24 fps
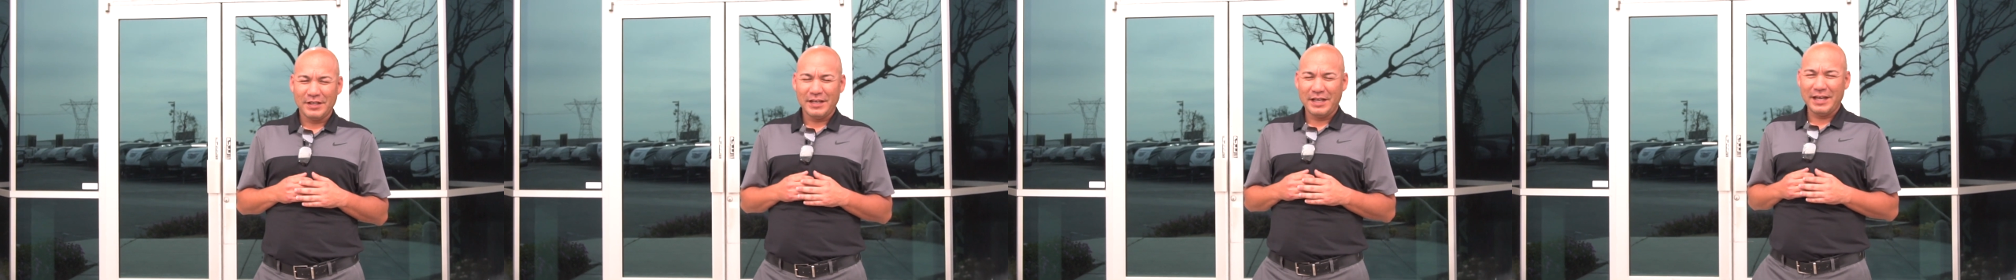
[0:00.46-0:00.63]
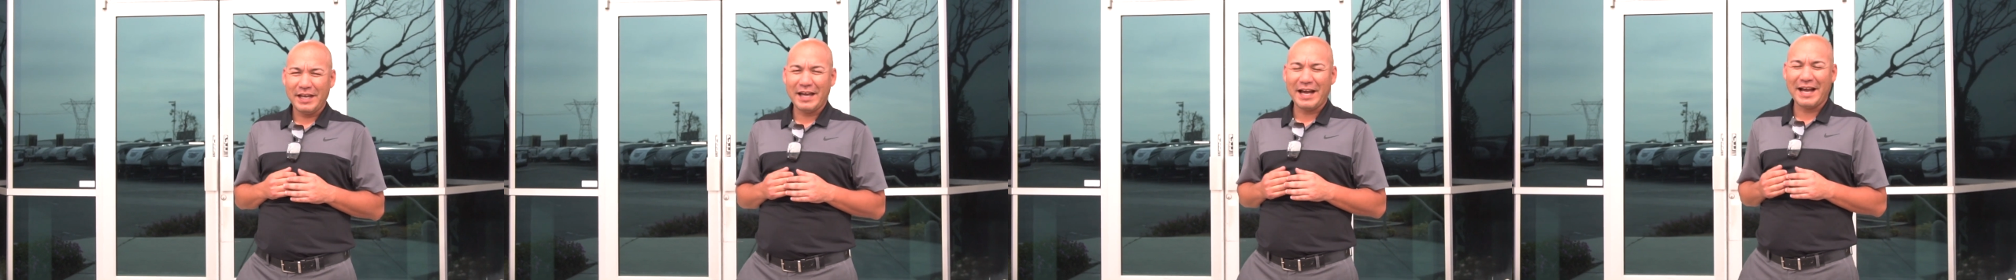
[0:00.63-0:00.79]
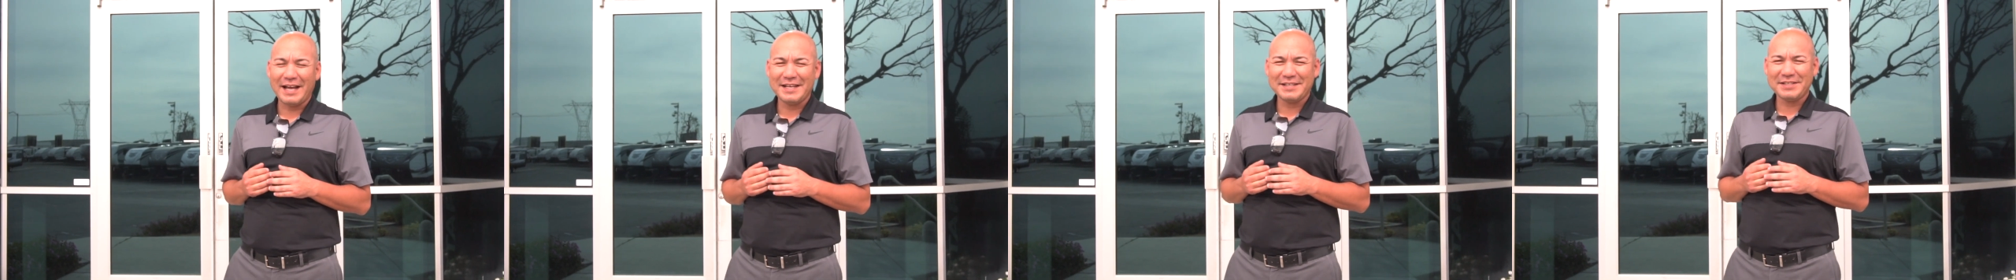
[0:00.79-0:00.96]
Hey
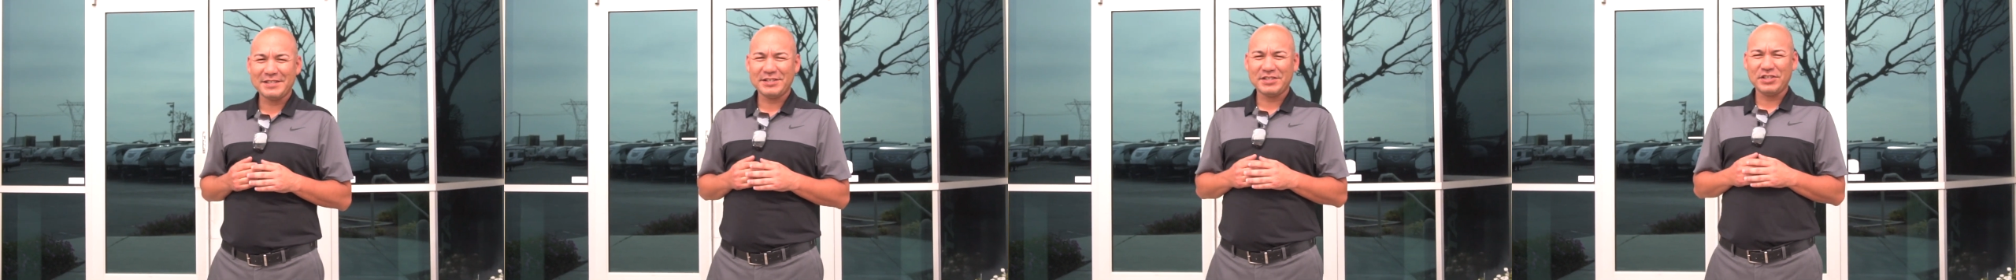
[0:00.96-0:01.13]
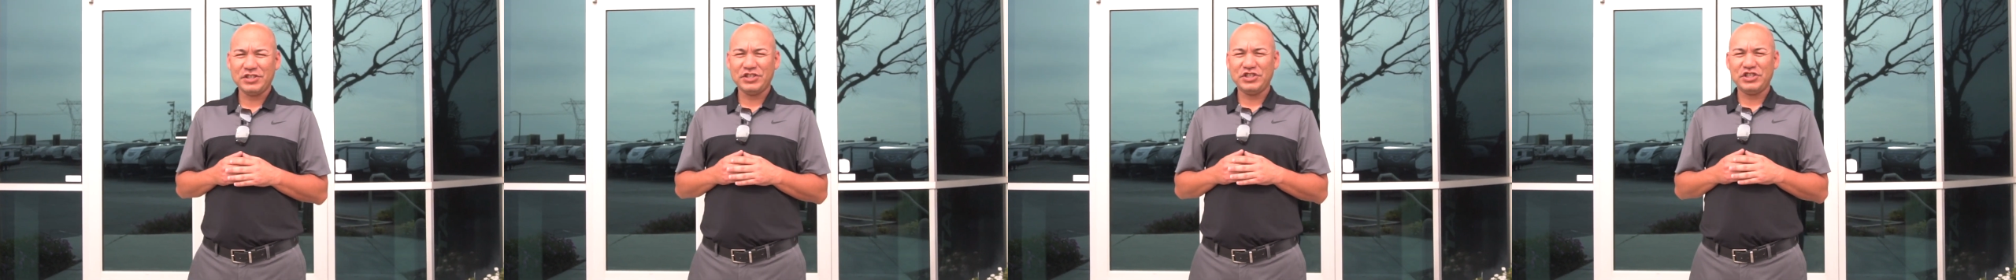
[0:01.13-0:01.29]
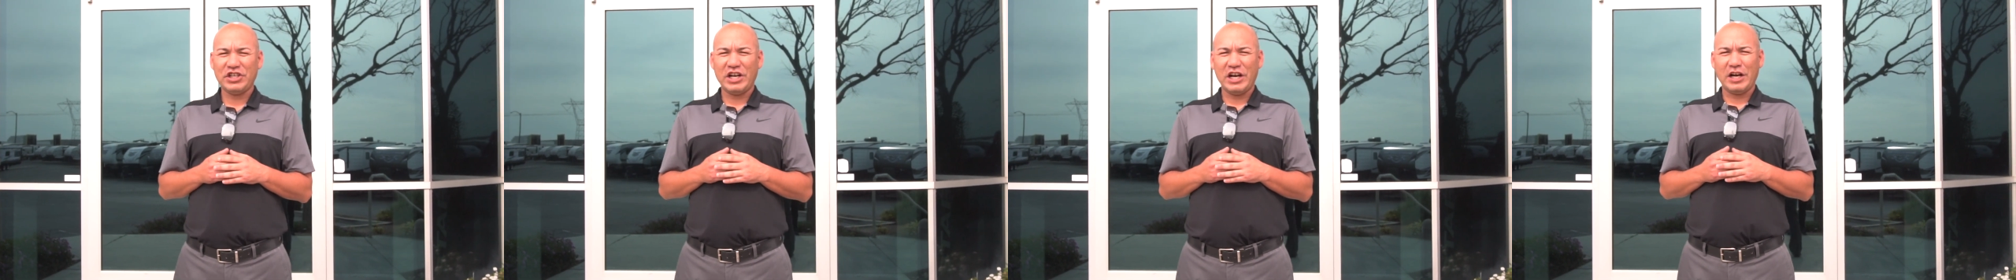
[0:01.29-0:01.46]
guys, this
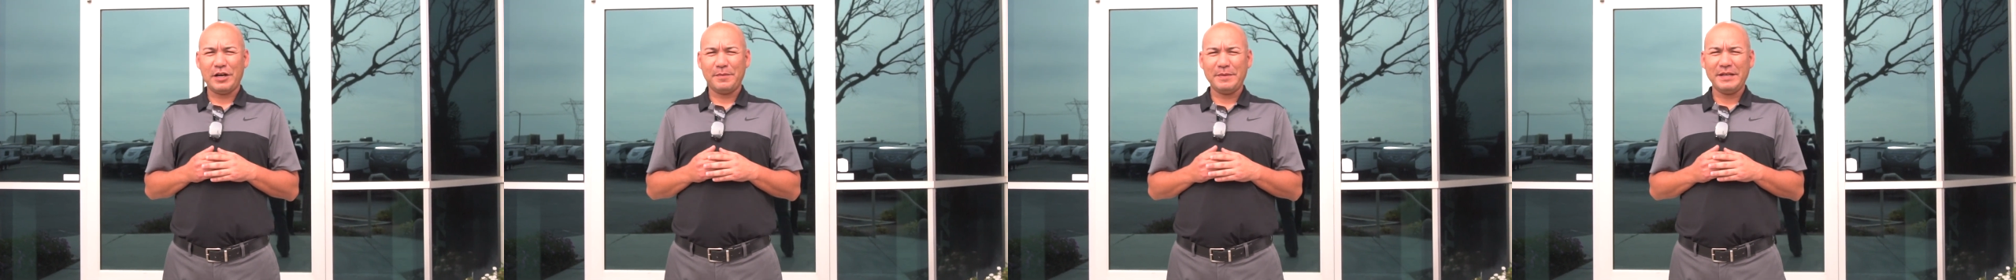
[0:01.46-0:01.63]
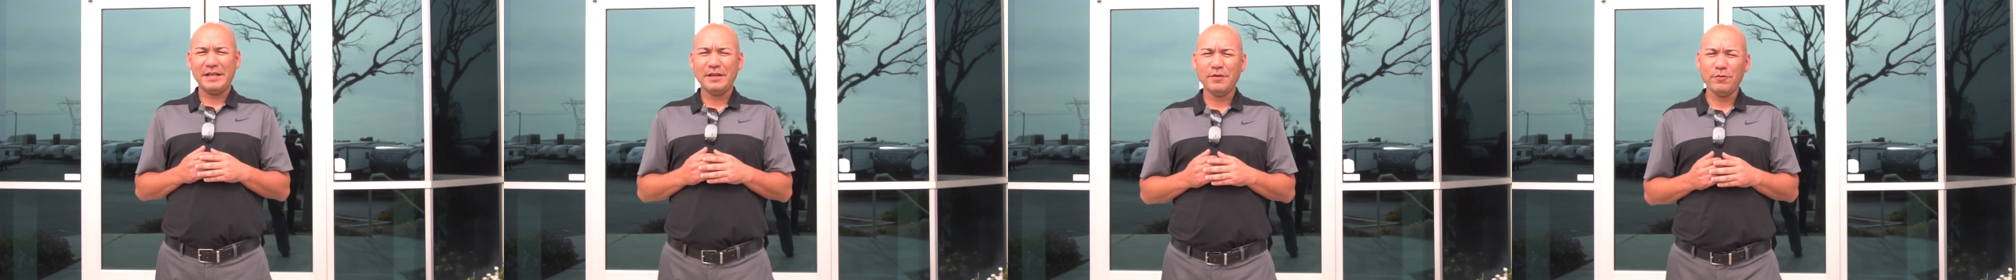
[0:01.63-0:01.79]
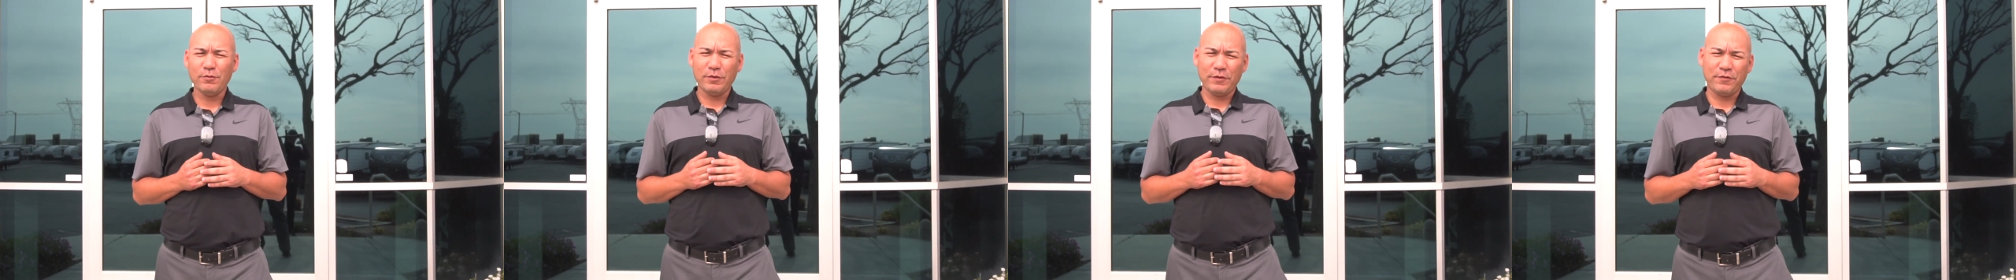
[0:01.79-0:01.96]
is
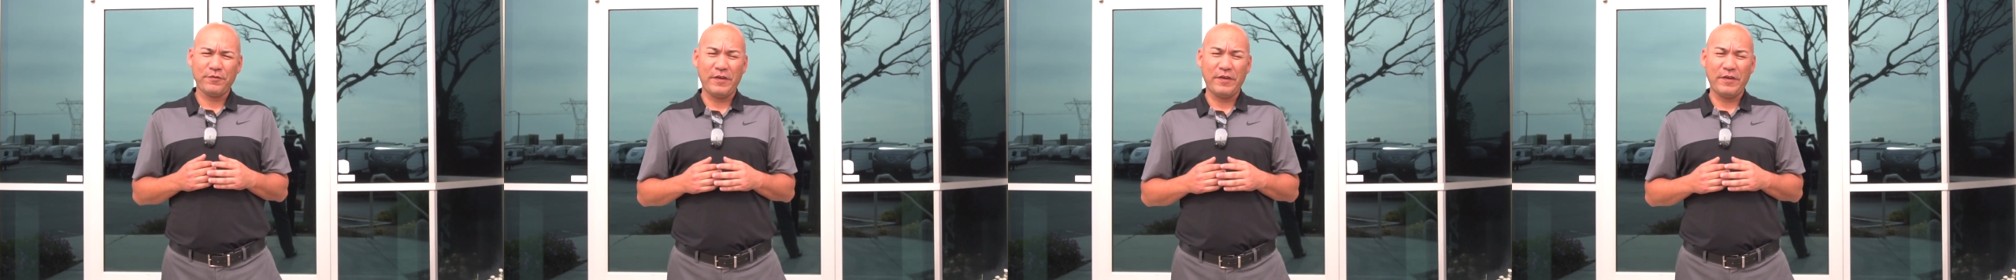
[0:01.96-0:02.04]
Jeremy with